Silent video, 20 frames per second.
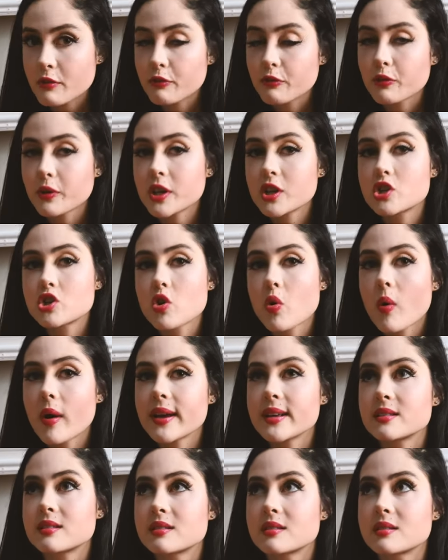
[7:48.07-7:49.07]
Free
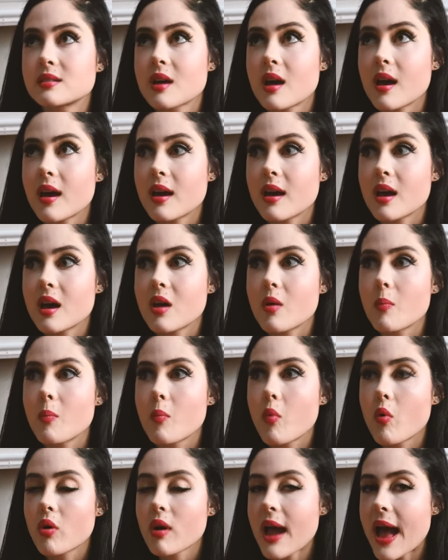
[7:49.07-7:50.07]
choice
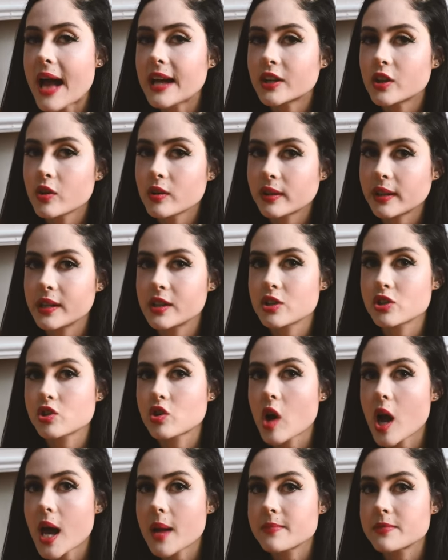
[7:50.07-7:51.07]
more accurately
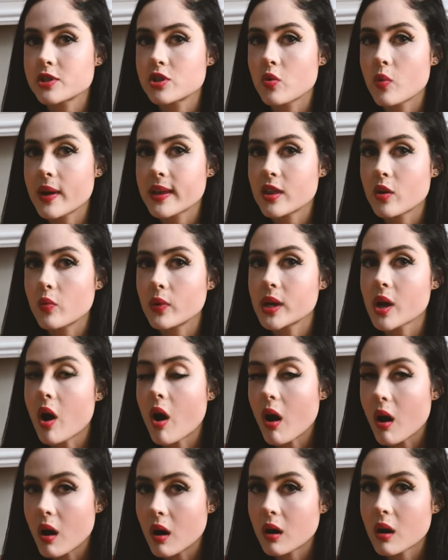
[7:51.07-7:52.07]
describes the way that we
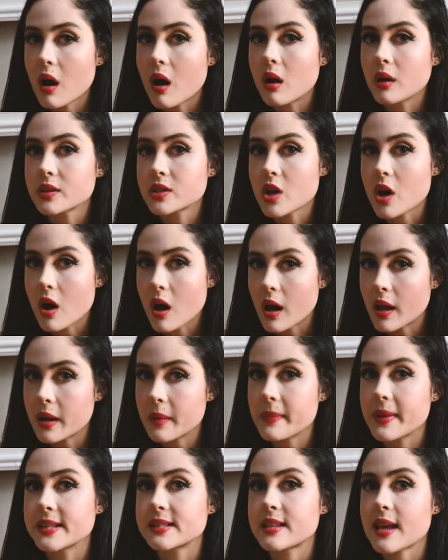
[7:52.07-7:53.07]
are
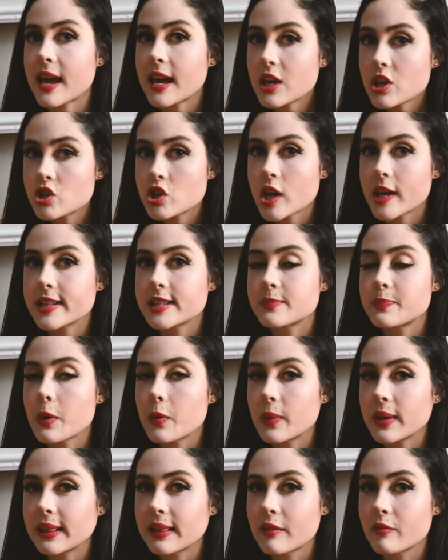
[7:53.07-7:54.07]
autonomous agents,
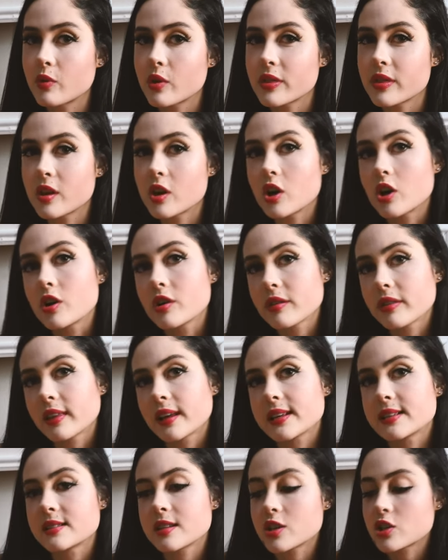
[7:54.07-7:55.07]
but we live within
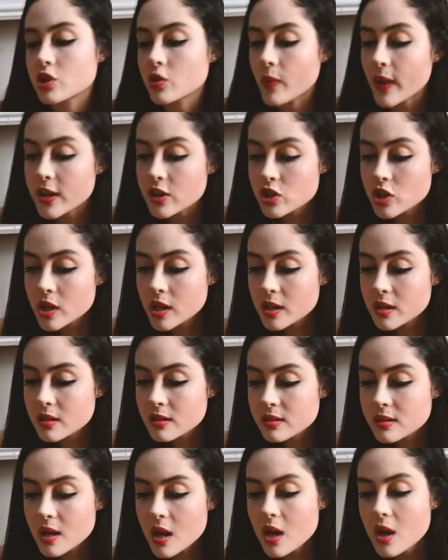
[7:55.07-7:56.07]
earthly
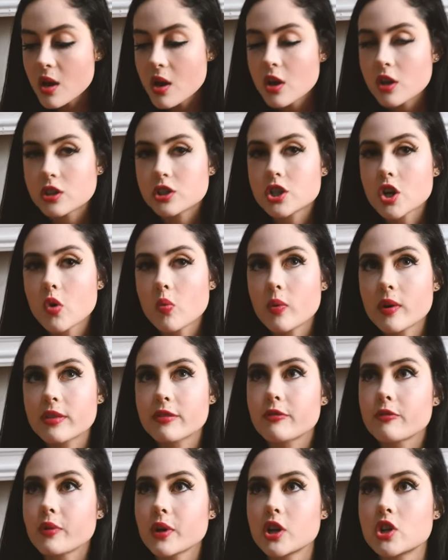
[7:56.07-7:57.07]
situations. So with
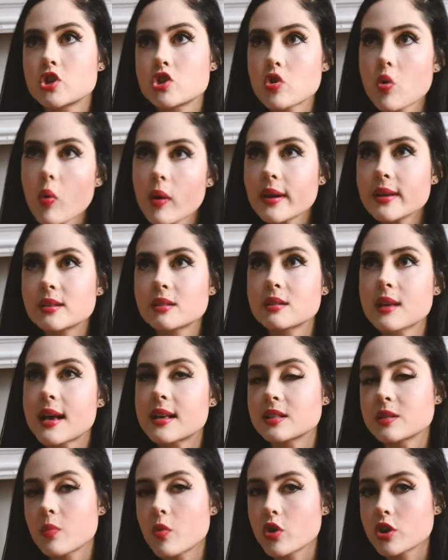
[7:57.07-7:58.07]
free choice
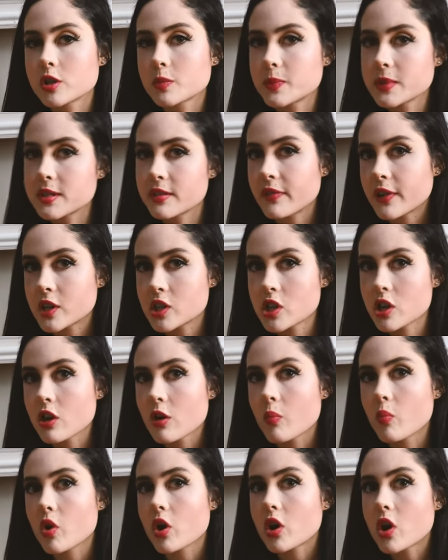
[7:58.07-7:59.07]
as a more specific
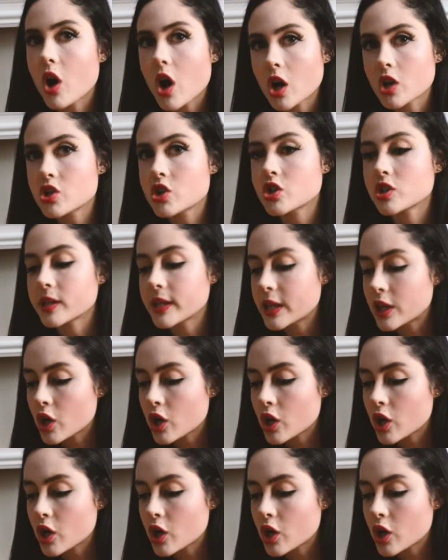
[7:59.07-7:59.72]
term, we're consciously